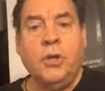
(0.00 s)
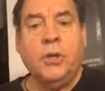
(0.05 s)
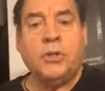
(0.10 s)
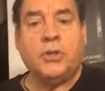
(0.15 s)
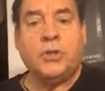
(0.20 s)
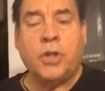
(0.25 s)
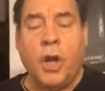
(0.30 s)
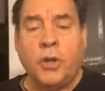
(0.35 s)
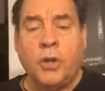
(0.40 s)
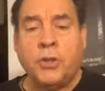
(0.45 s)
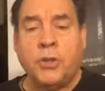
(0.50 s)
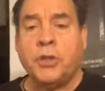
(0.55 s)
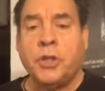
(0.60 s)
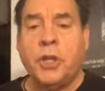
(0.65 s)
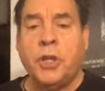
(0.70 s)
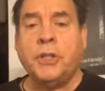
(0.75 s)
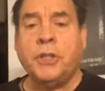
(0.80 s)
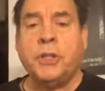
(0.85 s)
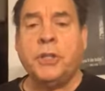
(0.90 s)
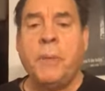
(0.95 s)

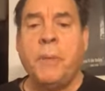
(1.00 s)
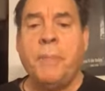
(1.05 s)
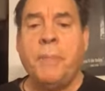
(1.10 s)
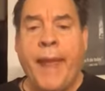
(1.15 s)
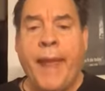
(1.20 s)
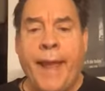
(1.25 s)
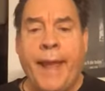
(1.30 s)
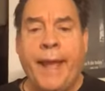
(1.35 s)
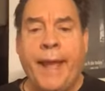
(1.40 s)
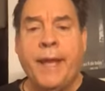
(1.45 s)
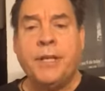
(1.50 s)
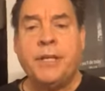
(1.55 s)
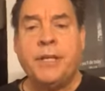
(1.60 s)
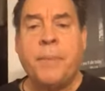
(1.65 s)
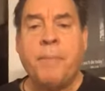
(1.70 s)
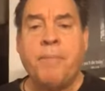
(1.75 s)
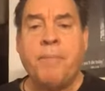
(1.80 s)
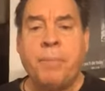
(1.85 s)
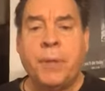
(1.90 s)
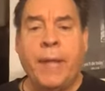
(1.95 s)
Socialism
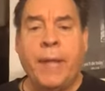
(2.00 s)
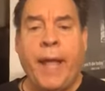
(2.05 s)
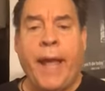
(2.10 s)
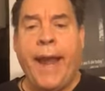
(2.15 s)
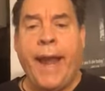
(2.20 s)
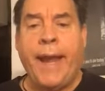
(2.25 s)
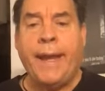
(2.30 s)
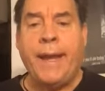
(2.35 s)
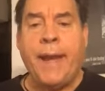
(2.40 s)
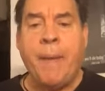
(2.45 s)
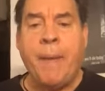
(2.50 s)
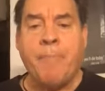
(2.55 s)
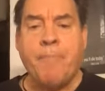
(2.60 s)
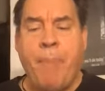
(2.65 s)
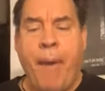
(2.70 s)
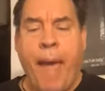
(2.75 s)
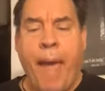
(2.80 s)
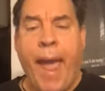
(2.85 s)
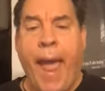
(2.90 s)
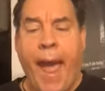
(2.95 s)
is plain
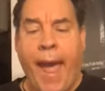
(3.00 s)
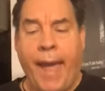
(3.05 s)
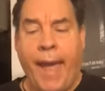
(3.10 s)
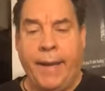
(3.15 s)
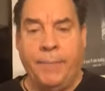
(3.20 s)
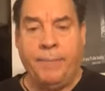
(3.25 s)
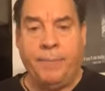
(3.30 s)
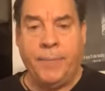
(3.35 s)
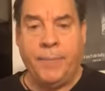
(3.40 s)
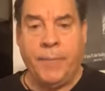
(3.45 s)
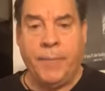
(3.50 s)
bad.